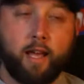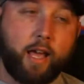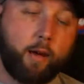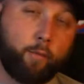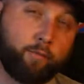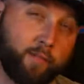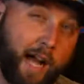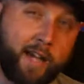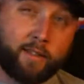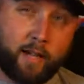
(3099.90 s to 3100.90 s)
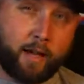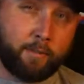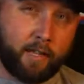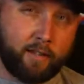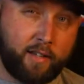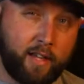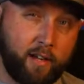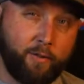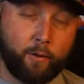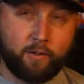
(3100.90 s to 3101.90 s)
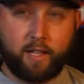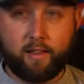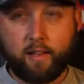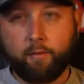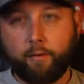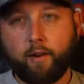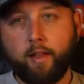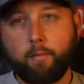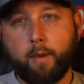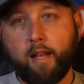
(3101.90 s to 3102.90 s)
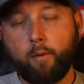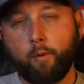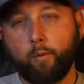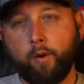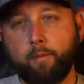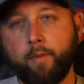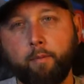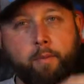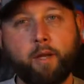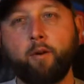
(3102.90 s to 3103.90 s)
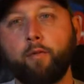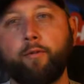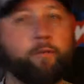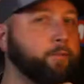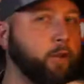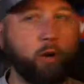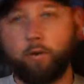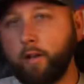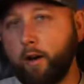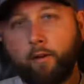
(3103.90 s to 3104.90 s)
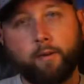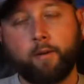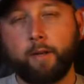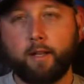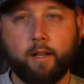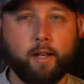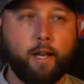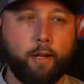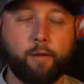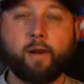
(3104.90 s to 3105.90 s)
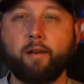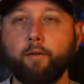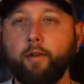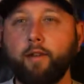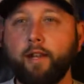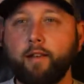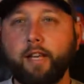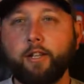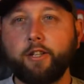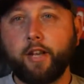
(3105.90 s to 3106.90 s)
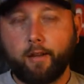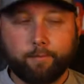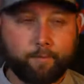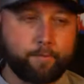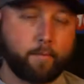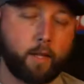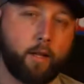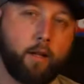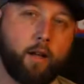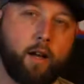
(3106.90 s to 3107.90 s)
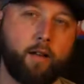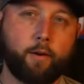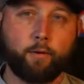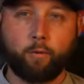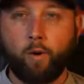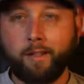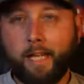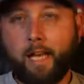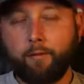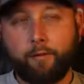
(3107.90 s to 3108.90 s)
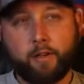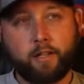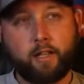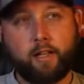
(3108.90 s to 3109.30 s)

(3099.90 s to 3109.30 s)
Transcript: 9 times out of 10, if it was anything in front of that bait, it would rip the bill totally off from it, and you would have a really nice keychain. There was one day fishing at